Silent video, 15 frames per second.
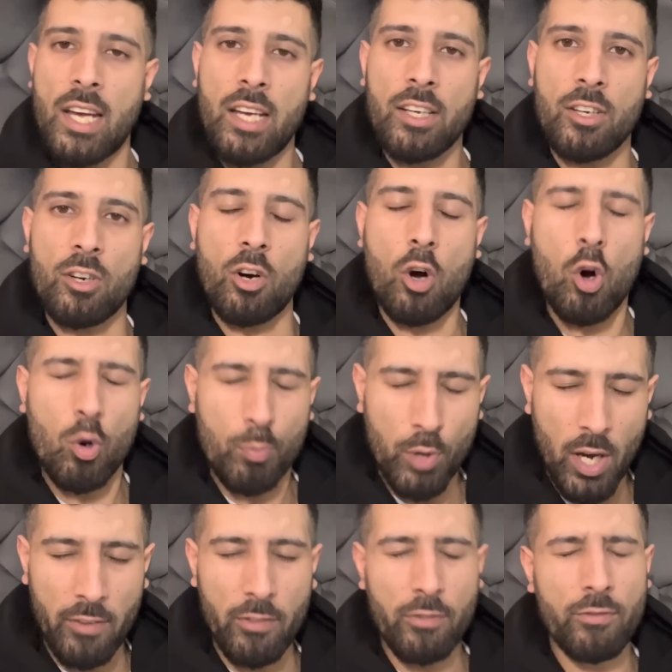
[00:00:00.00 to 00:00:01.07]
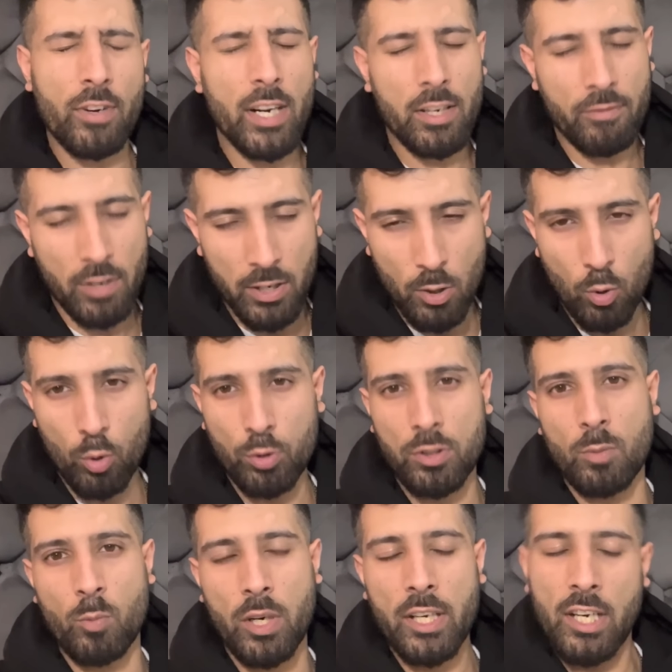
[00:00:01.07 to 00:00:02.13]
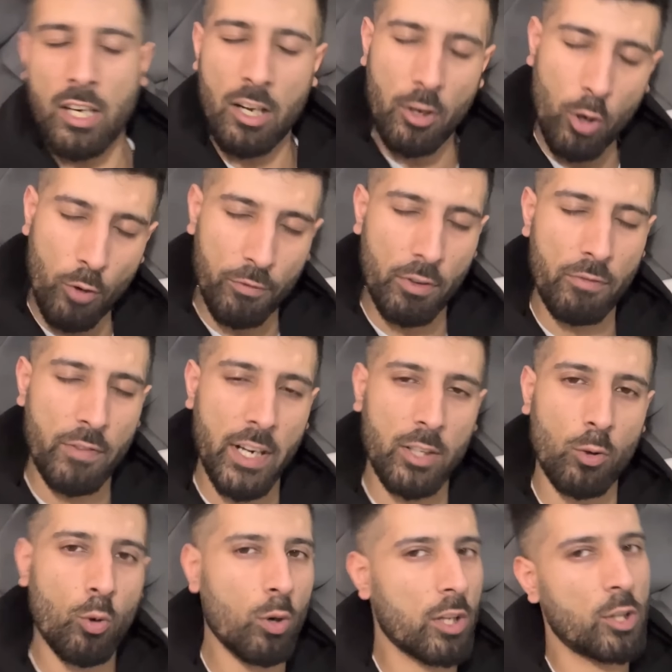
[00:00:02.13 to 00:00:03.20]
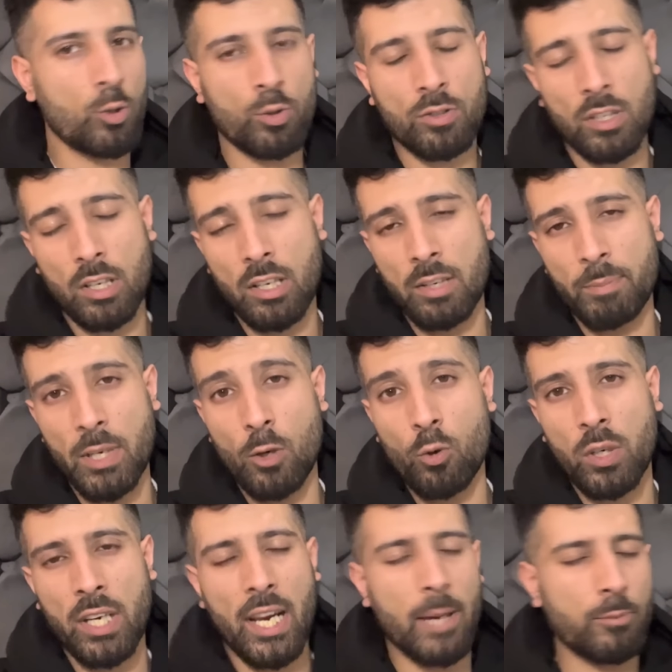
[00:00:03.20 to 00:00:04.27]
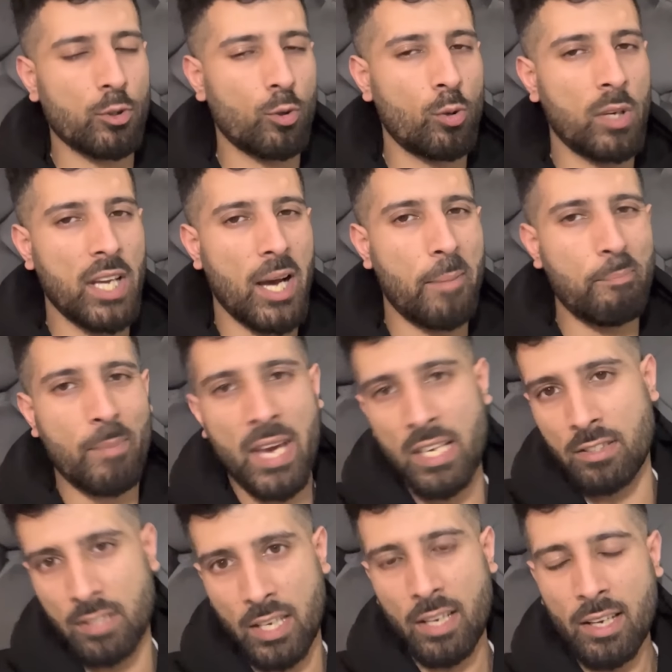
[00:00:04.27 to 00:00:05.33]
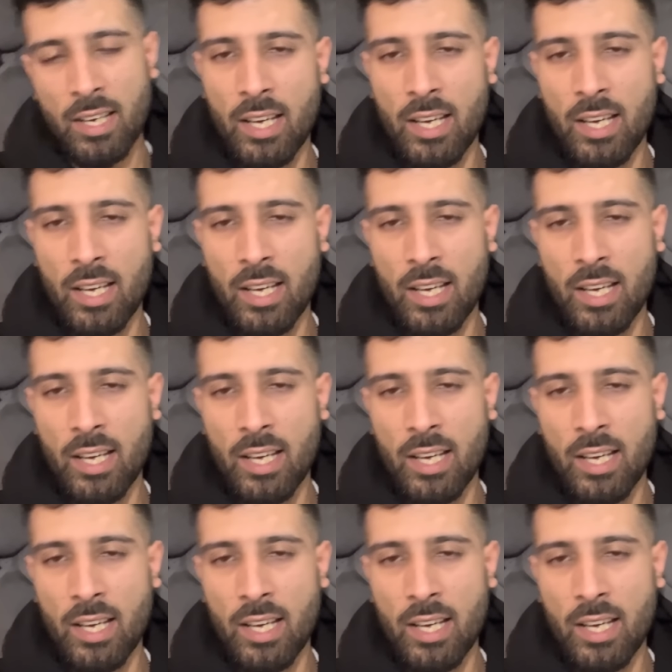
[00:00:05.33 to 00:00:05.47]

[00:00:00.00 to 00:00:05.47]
you know hope you have a very very awesome one and i know for a fact all of yous are going to be looking absolutely amazing